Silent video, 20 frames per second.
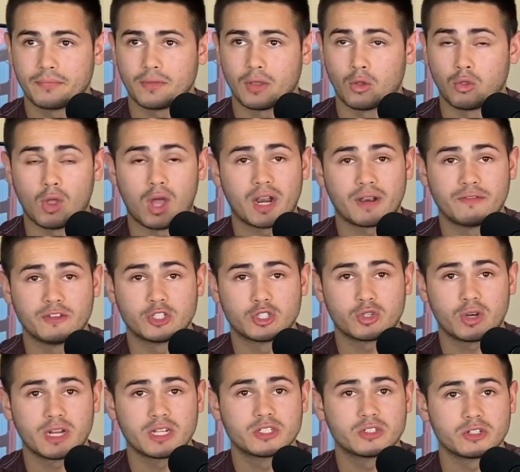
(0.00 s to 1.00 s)
a lot of his
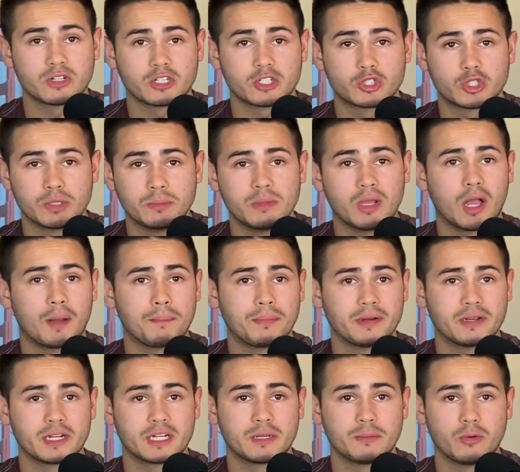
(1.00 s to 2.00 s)
strikes are extremely
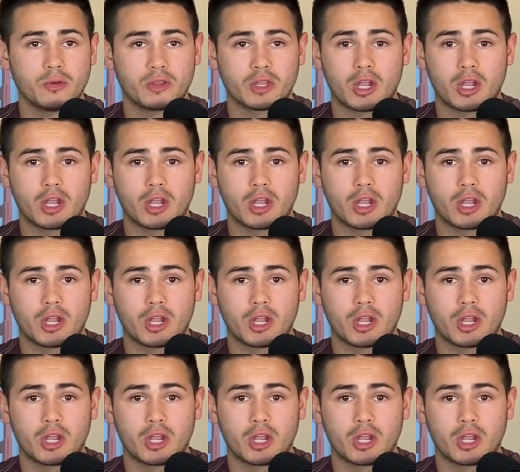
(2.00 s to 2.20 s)
unpredictable.